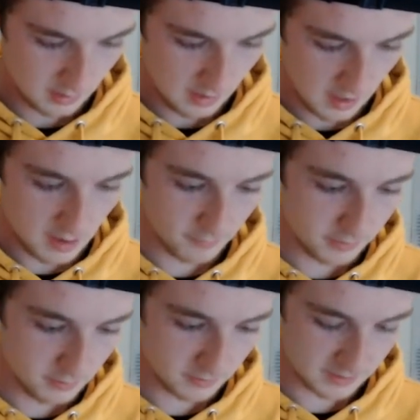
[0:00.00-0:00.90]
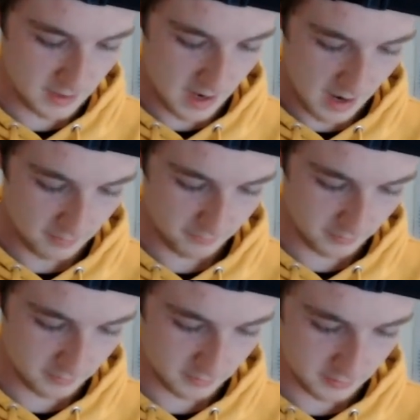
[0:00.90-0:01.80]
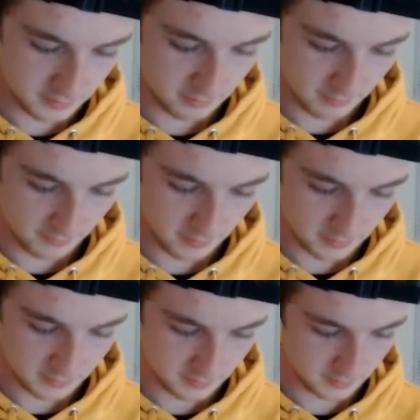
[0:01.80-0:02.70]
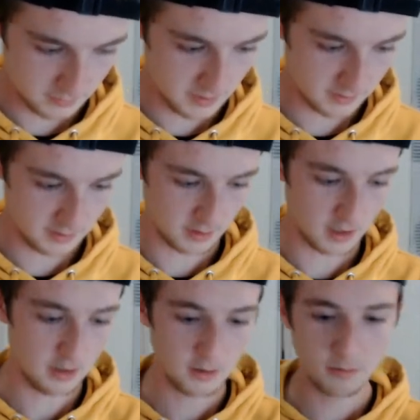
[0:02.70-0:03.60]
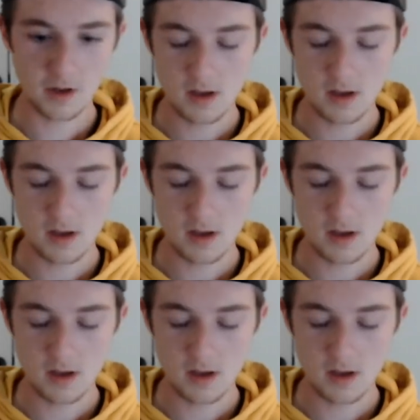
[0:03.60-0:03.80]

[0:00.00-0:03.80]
I really was not feeling this shoe at first, just because of the colorway.